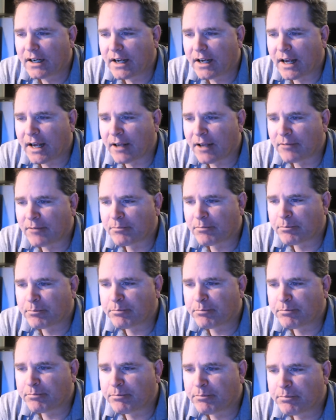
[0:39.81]
and
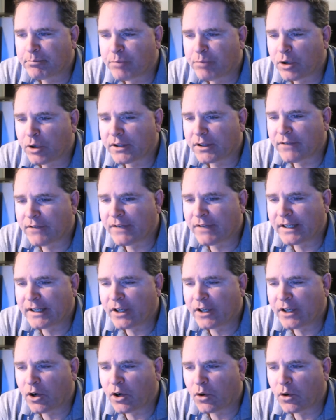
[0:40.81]
put the
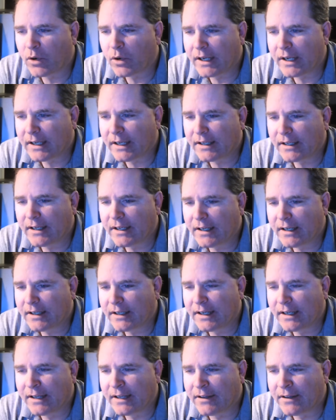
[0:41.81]
video
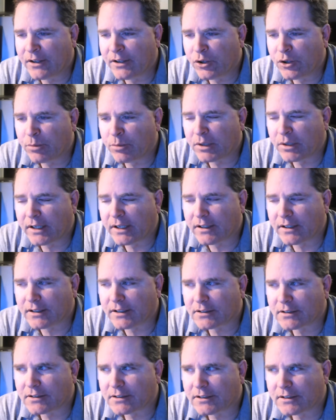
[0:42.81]
in the new
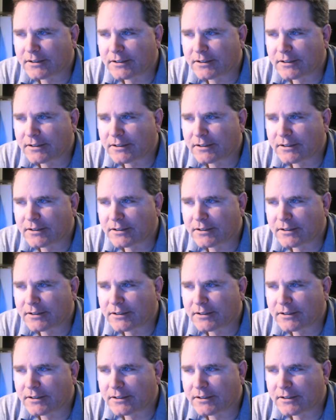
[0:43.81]
playlist.